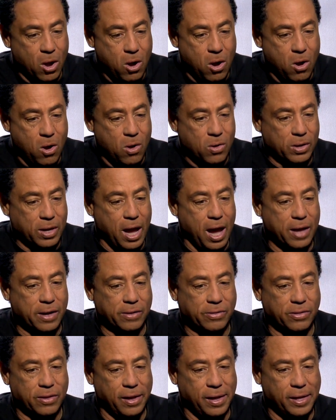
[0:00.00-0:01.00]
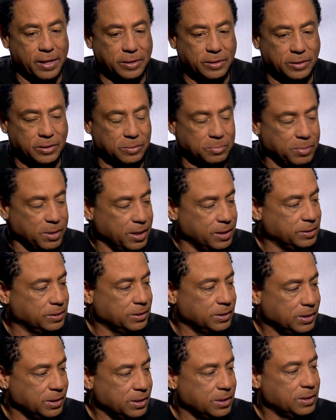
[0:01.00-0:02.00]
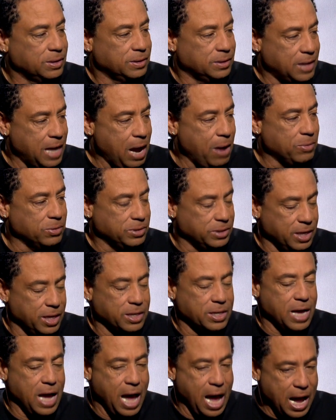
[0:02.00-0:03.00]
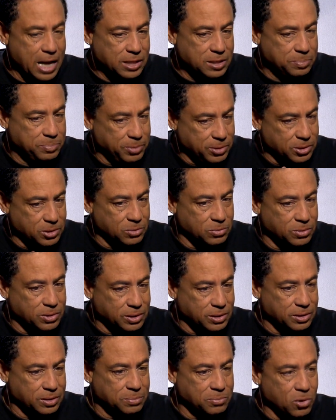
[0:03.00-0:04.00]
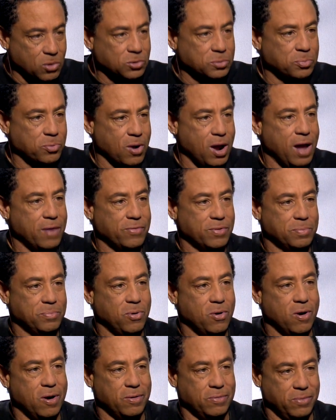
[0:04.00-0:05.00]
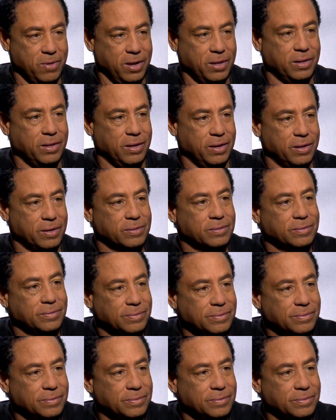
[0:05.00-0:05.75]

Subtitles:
all kind of things. But I would say the hospital was the most private part right there.